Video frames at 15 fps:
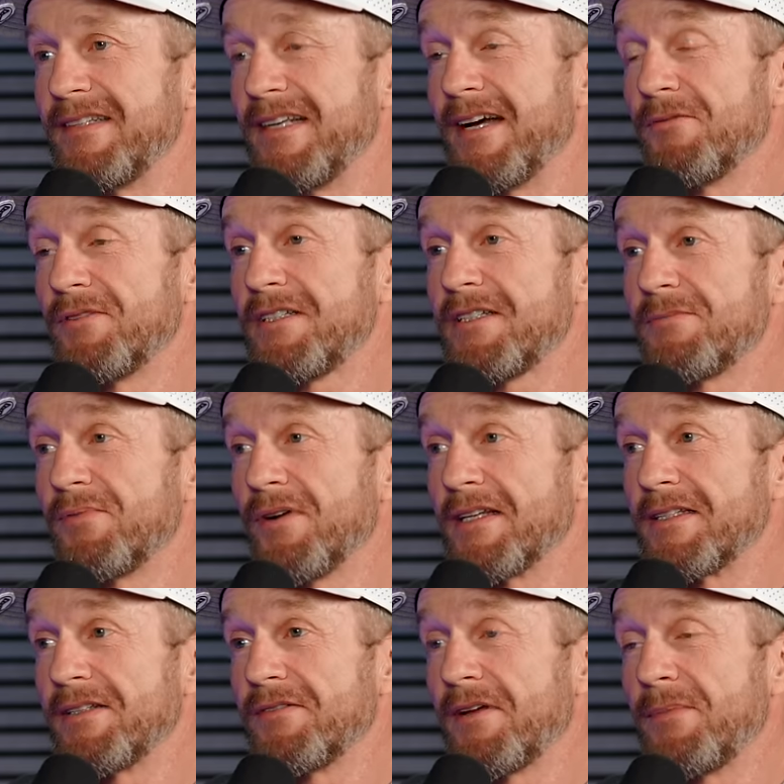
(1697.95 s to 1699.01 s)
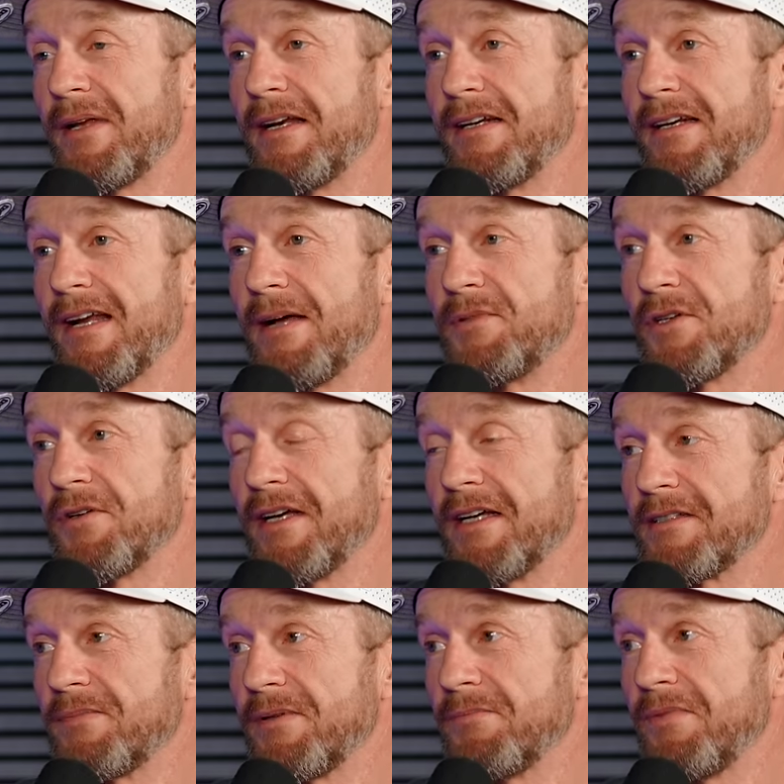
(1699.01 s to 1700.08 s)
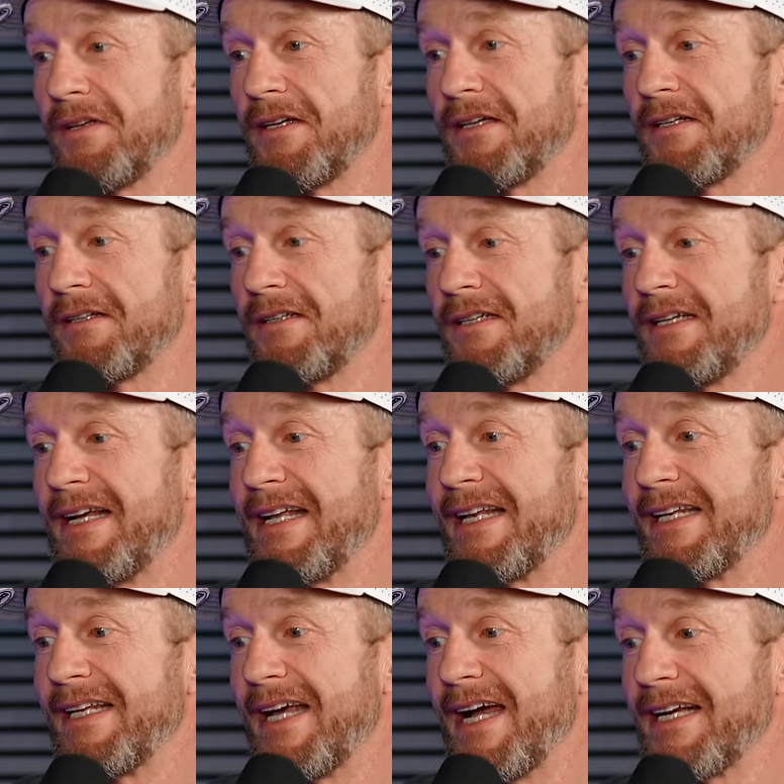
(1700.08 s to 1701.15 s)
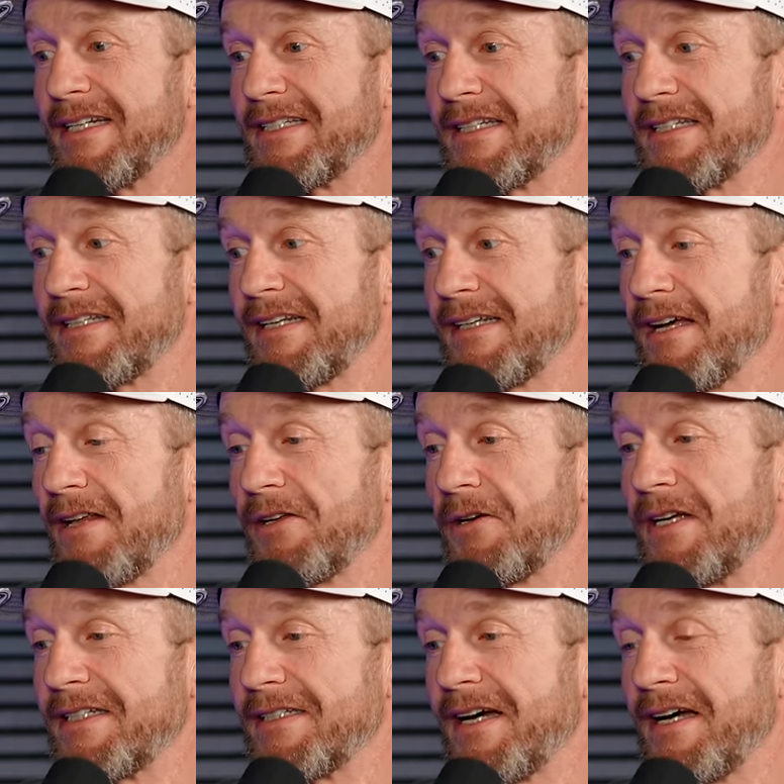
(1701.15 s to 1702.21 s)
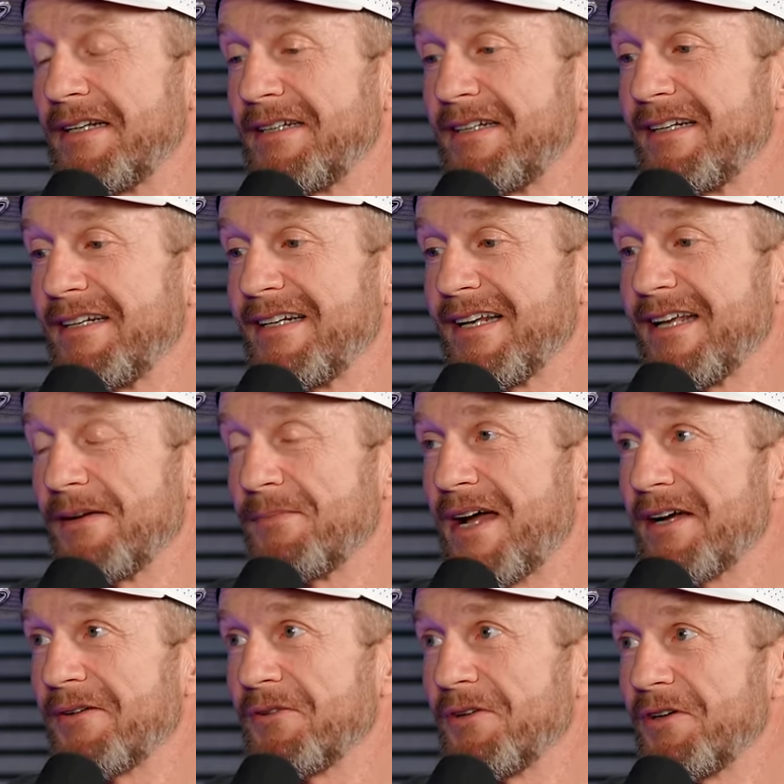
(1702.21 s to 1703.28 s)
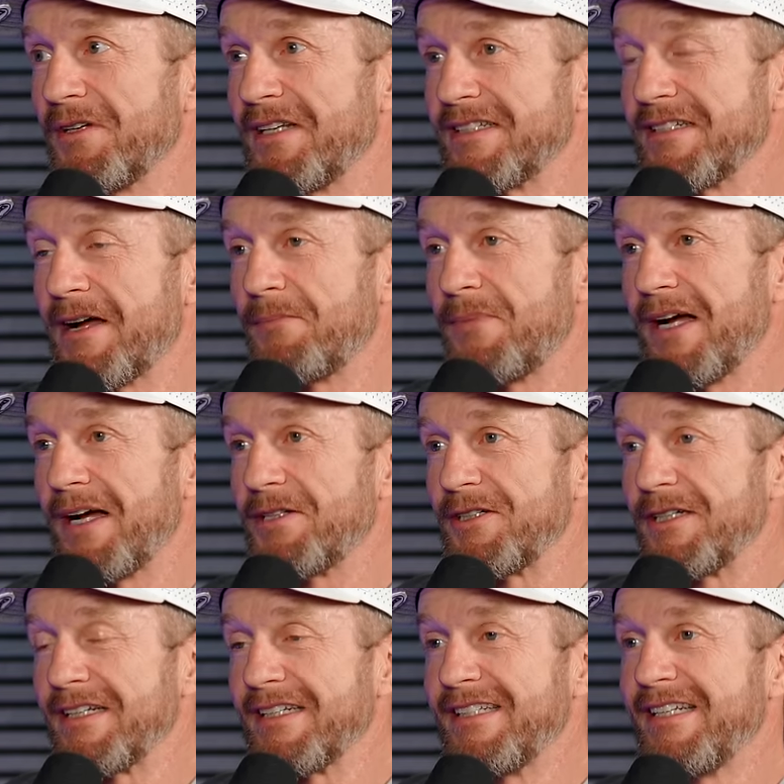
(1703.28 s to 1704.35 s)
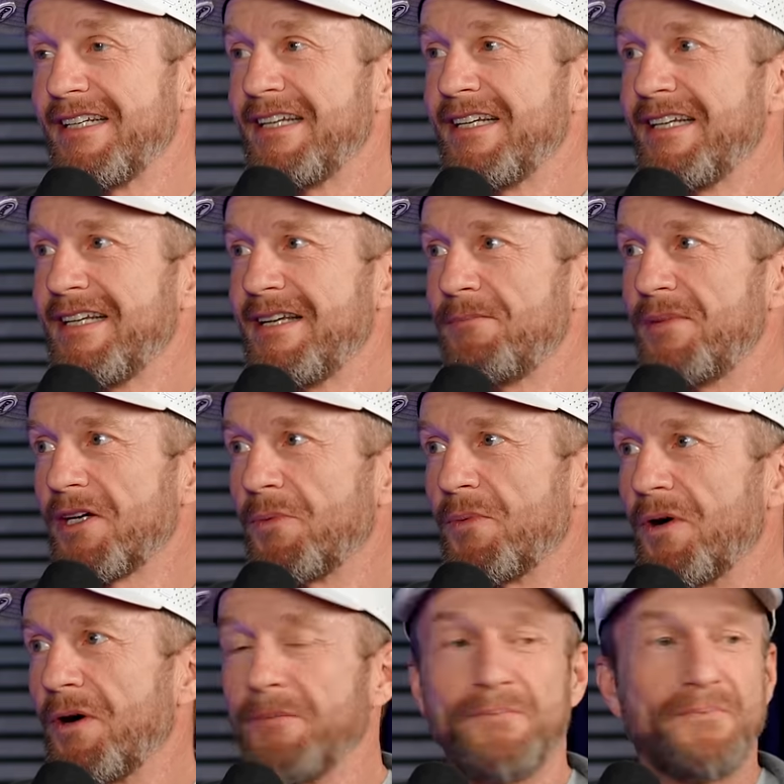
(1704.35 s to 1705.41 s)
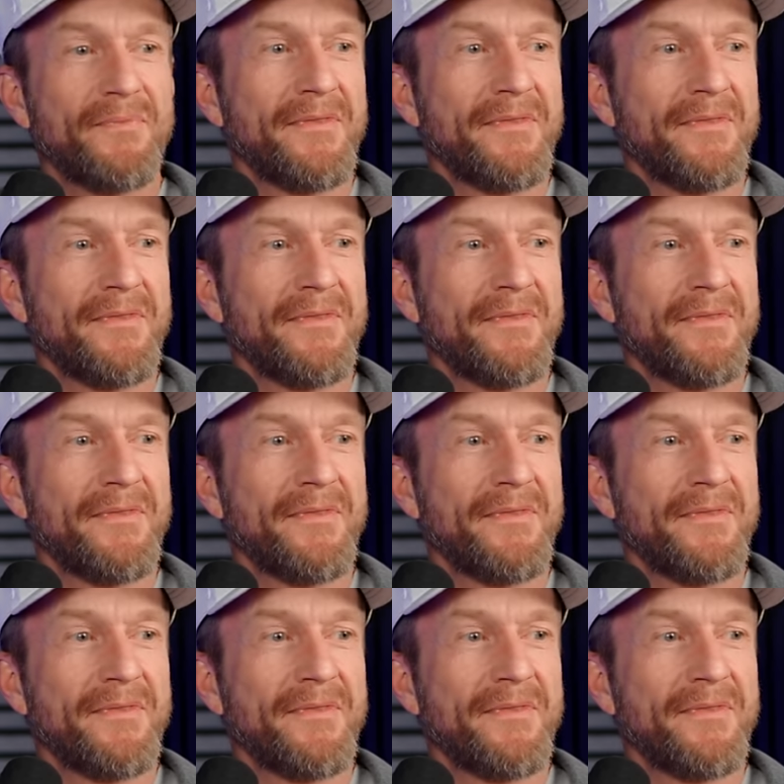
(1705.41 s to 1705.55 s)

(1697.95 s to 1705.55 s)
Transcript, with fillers: Yeah, which is impressive. I mean, I'm sure he hasn't been playing that consistently, although he's not like McEnroe and he's not bashing pickleball.